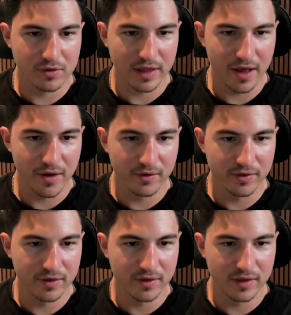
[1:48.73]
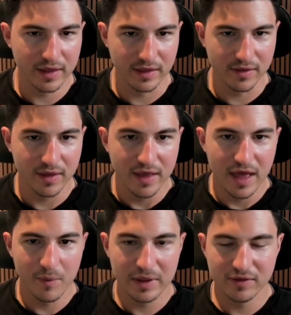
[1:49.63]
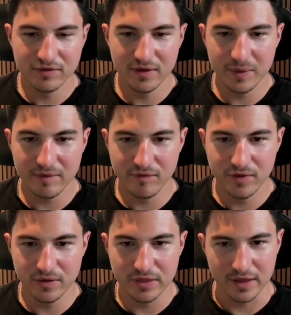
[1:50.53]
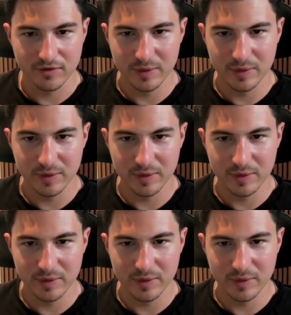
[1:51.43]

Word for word: Cloud in. And we can see we have a few things.